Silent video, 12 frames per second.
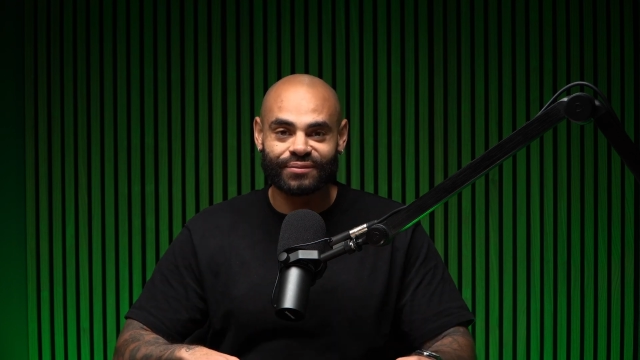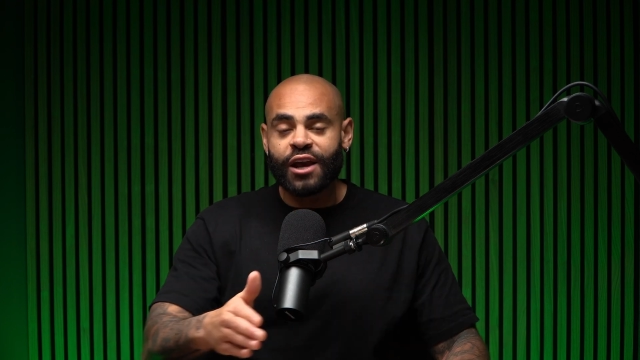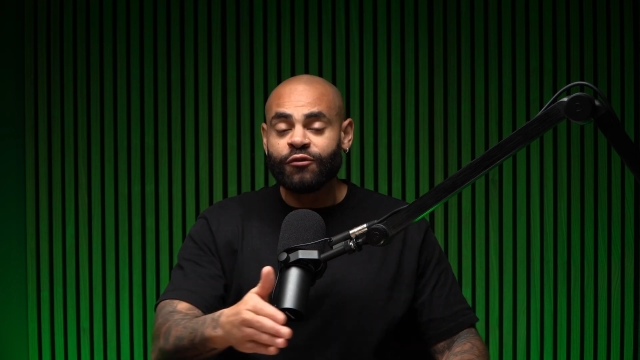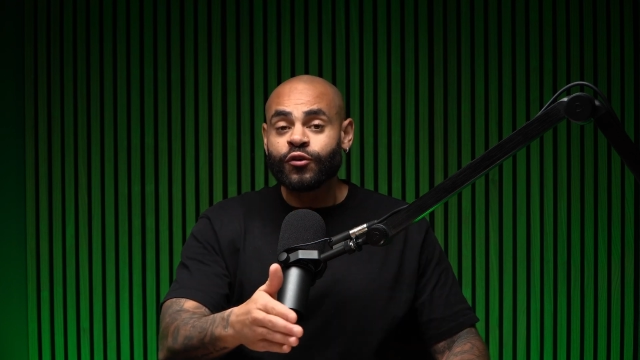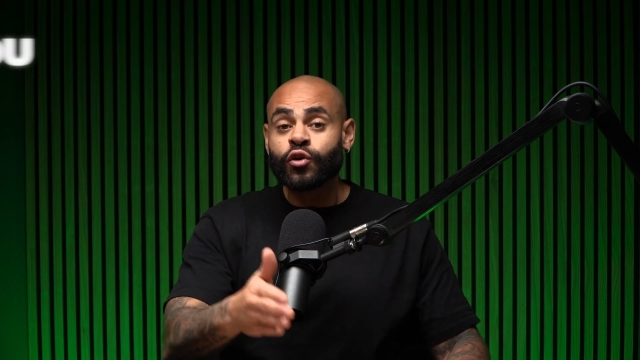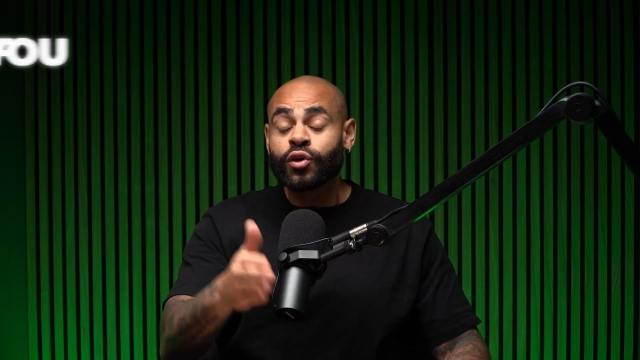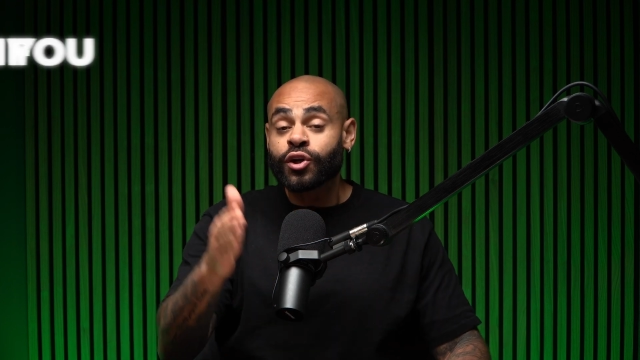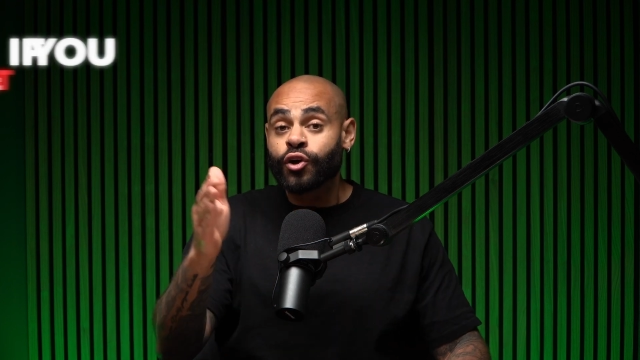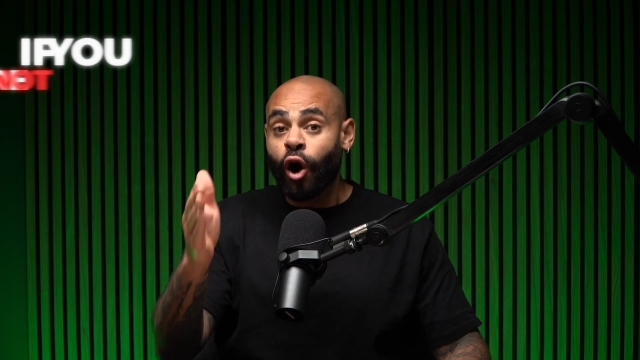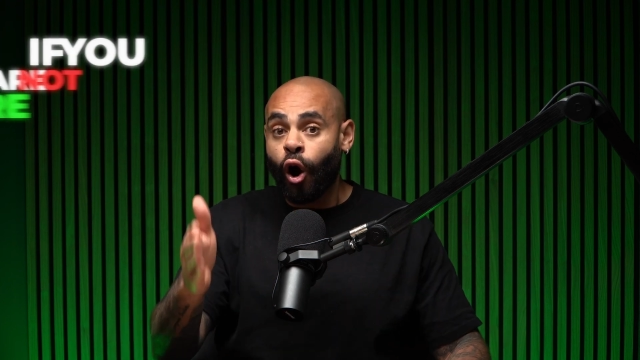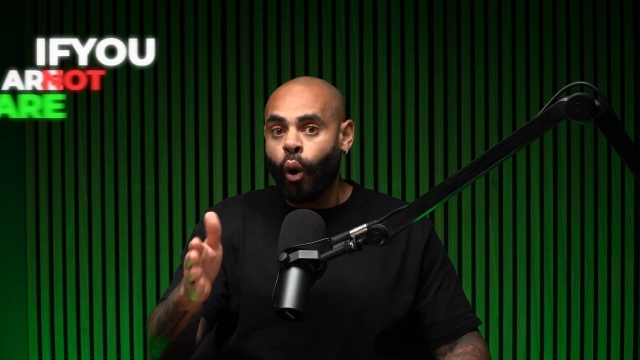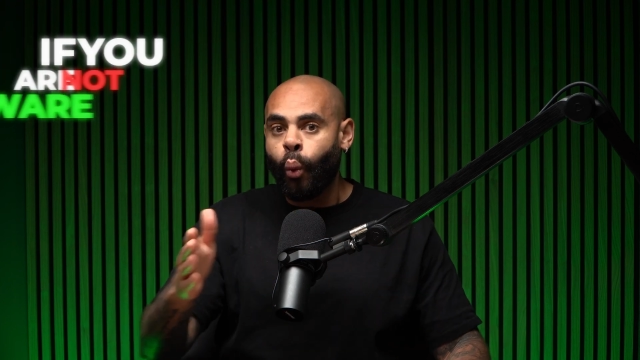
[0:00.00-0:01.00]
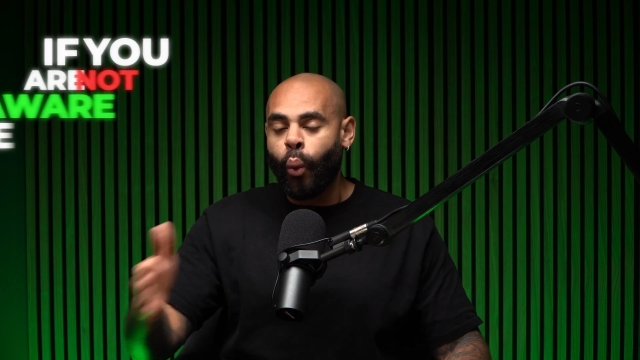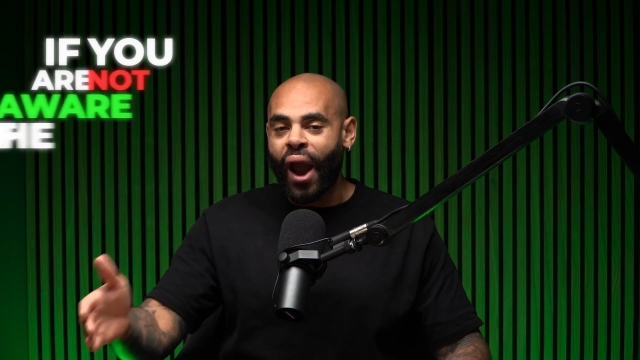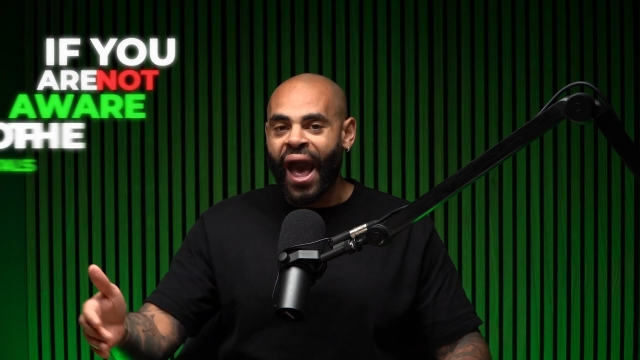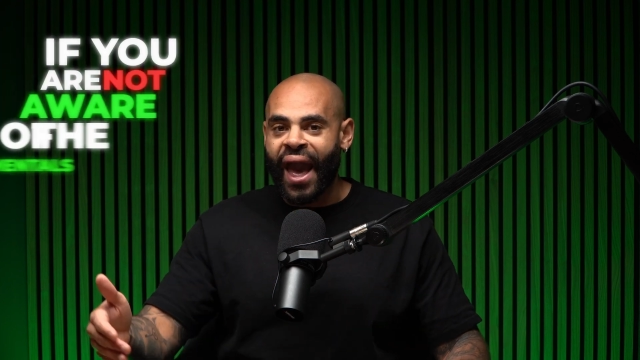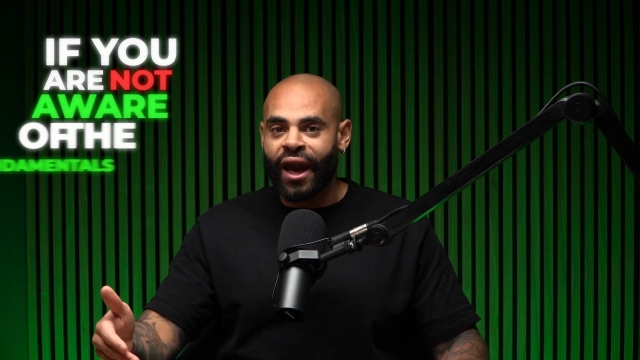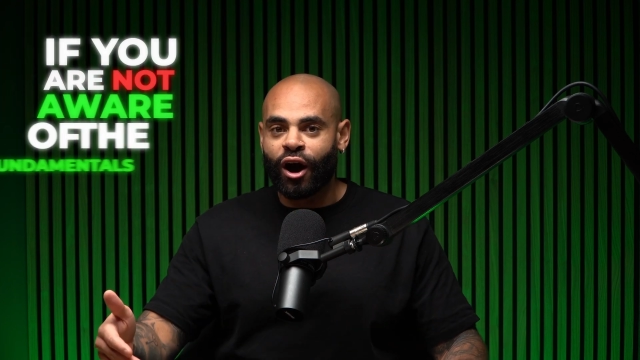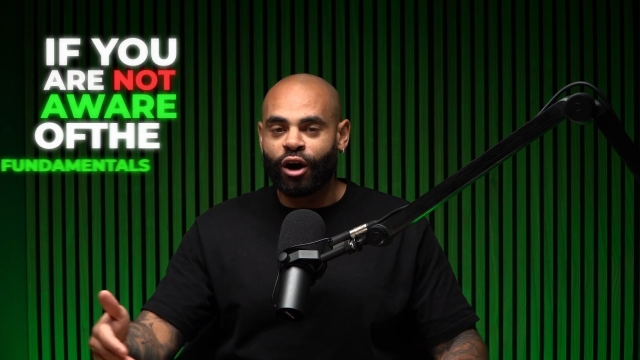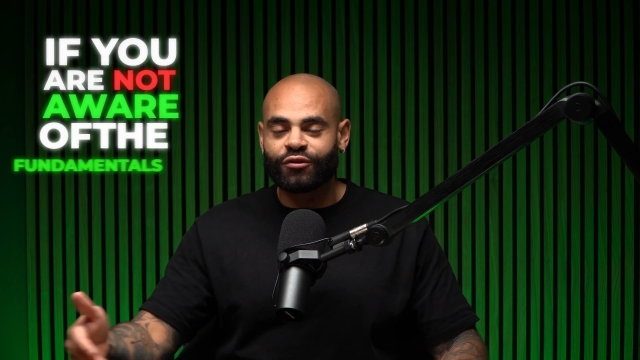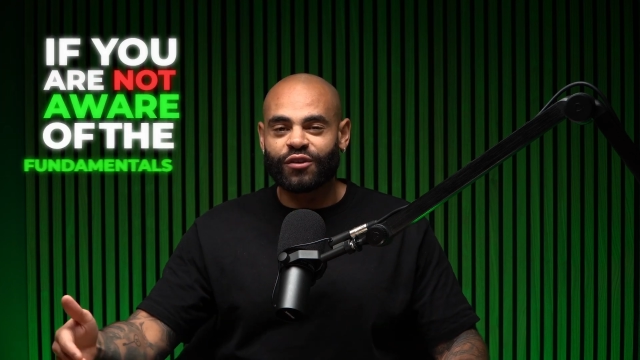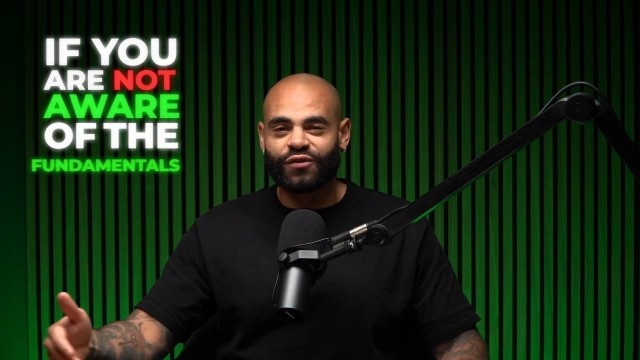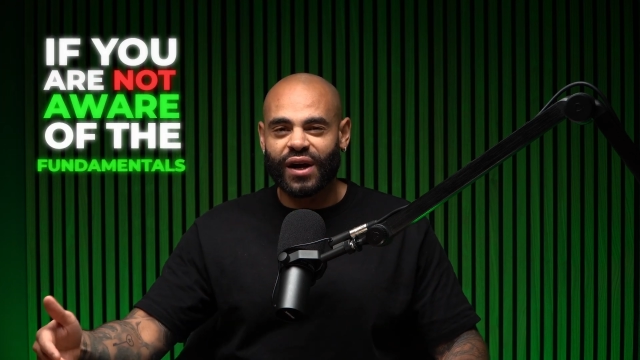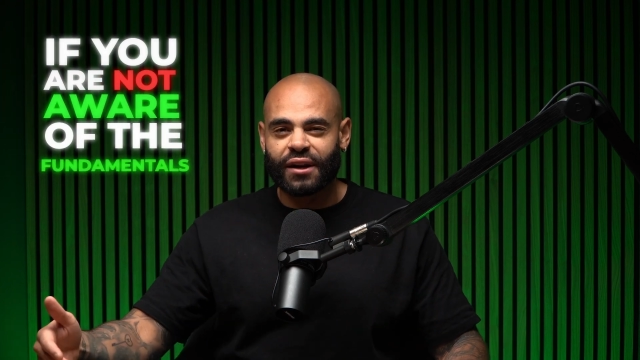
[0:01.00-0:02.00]
If you're not aware of
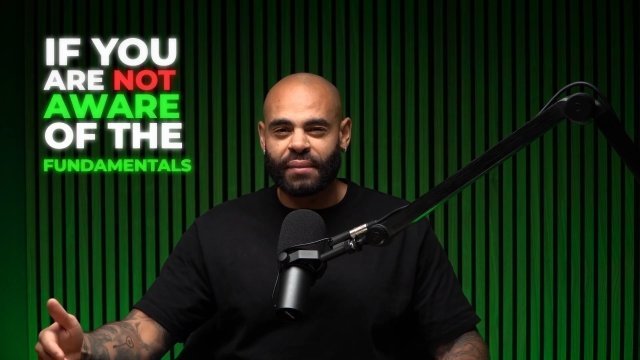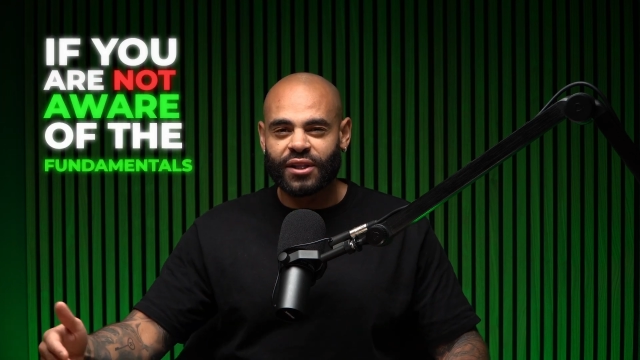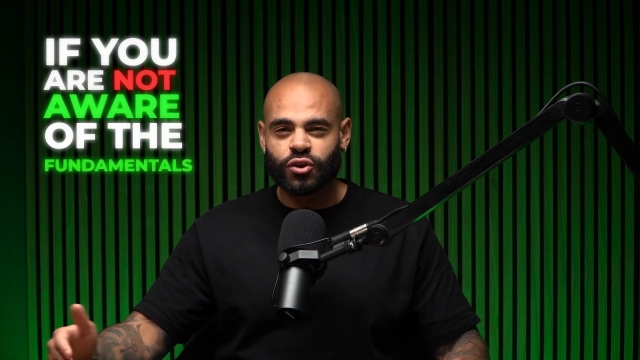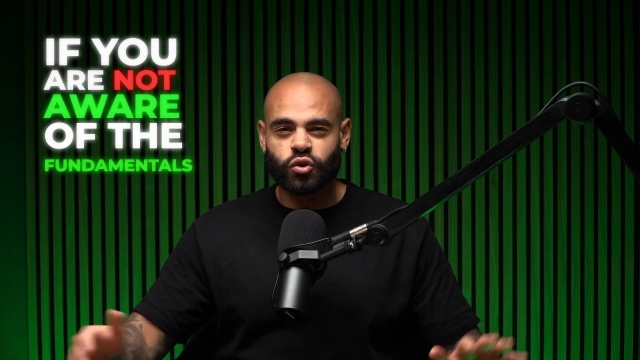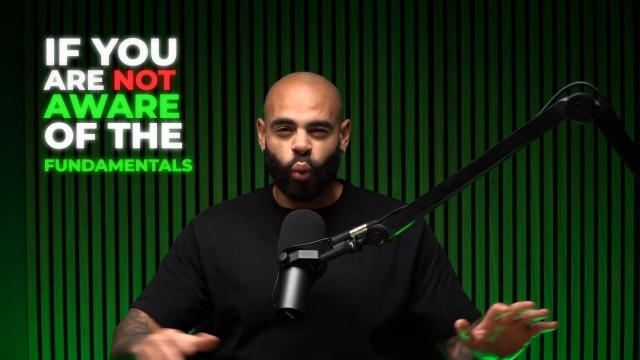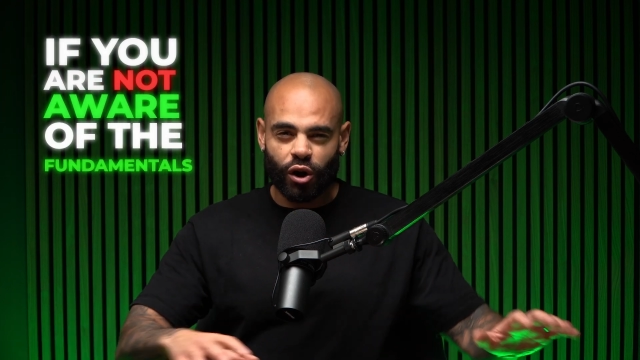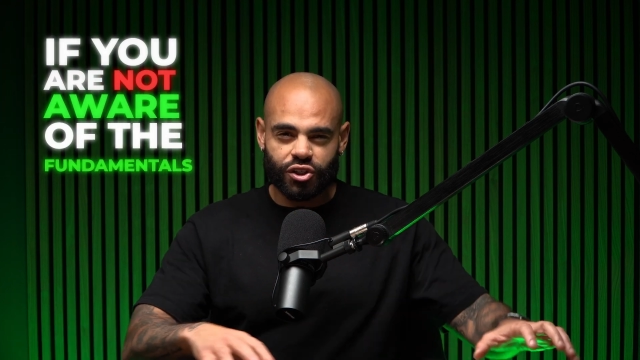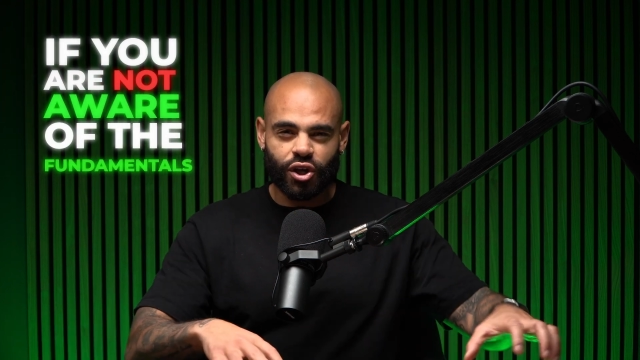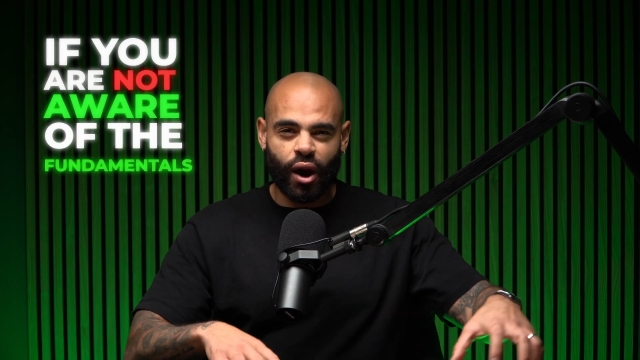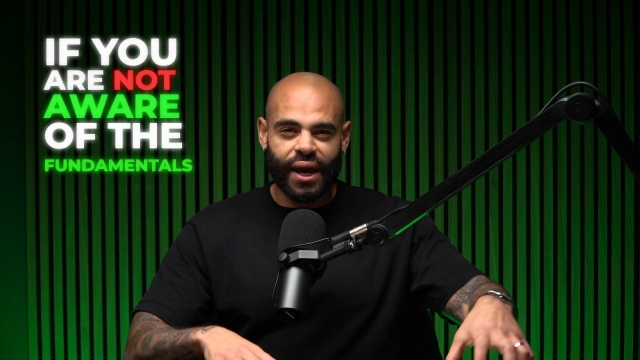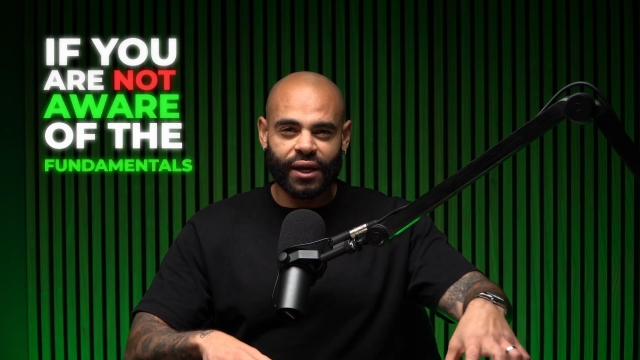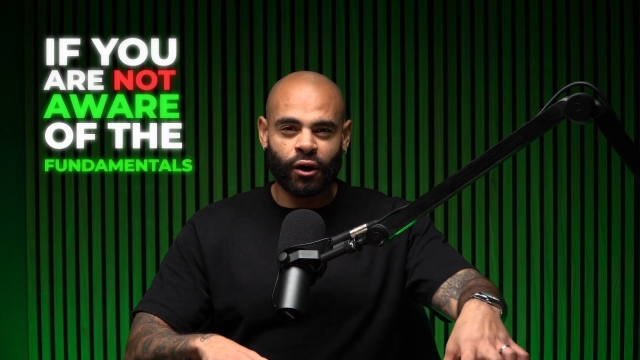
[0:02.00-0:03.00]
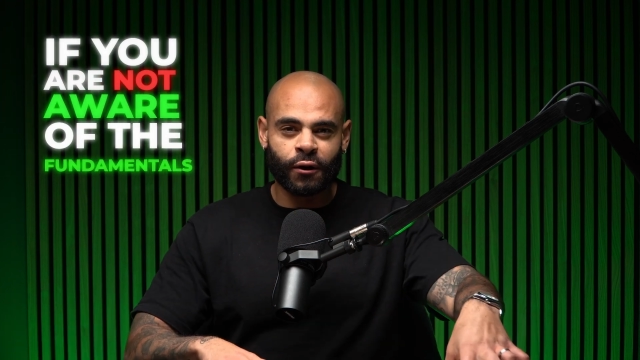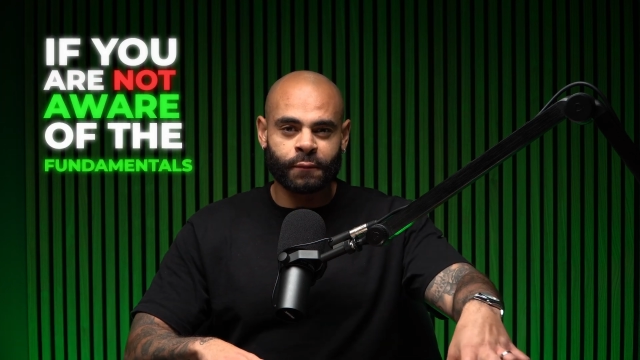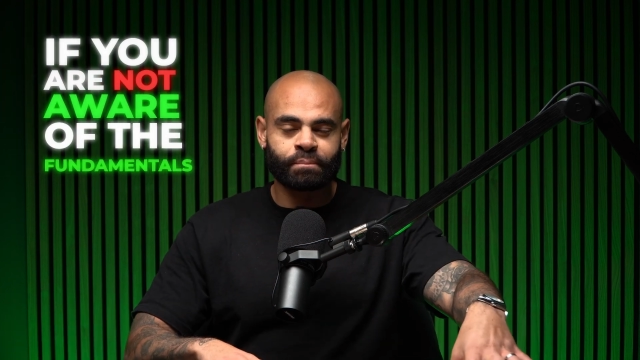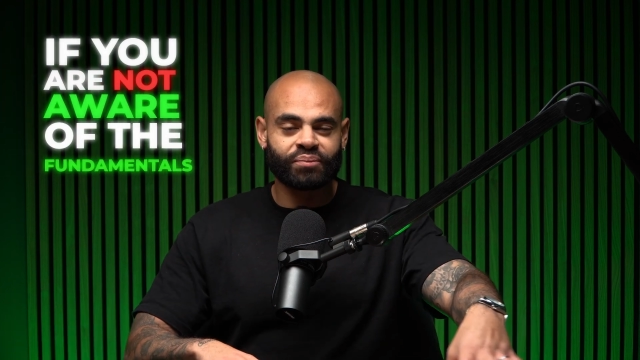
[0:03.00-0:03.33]
the fundamentals, what's going on